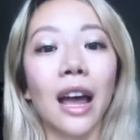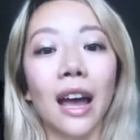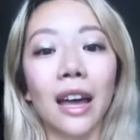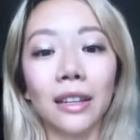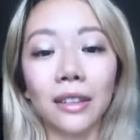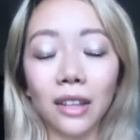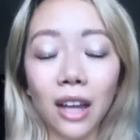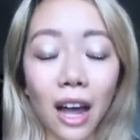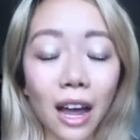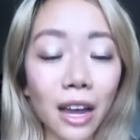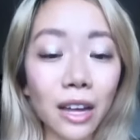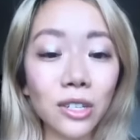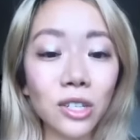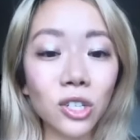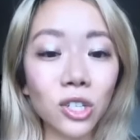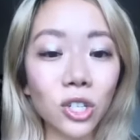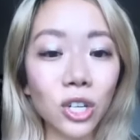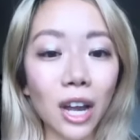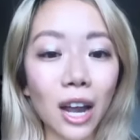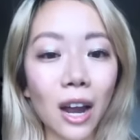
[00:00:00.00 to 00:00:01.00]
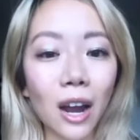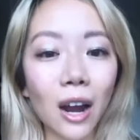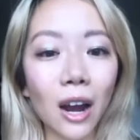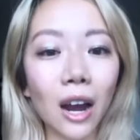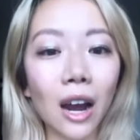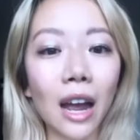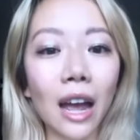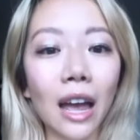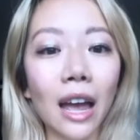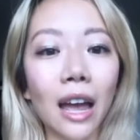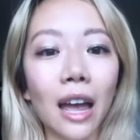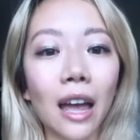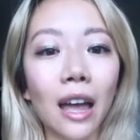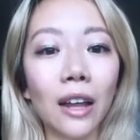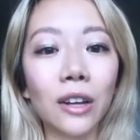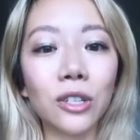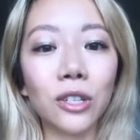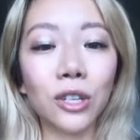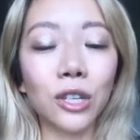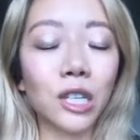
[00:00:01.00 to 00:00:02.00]
and lion's share
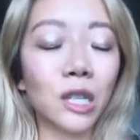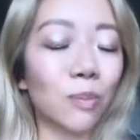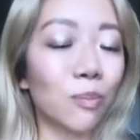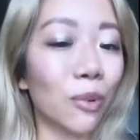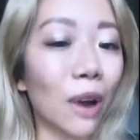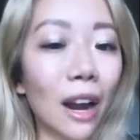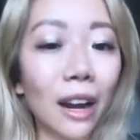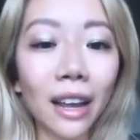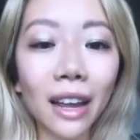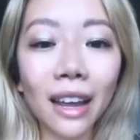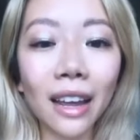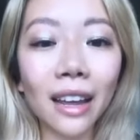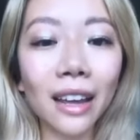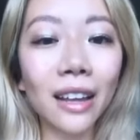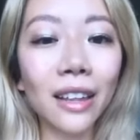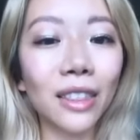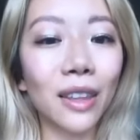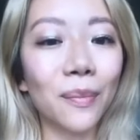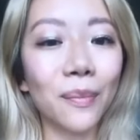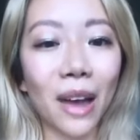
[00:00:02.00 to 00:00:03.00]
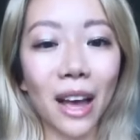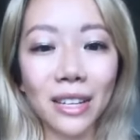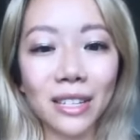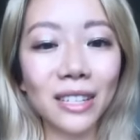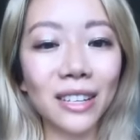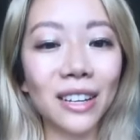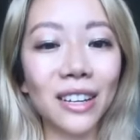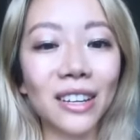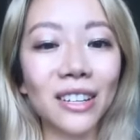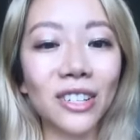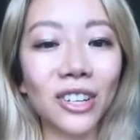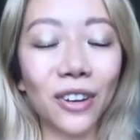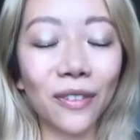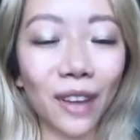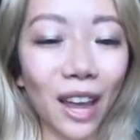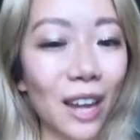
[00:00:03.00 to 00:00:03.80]
and just spreading the message of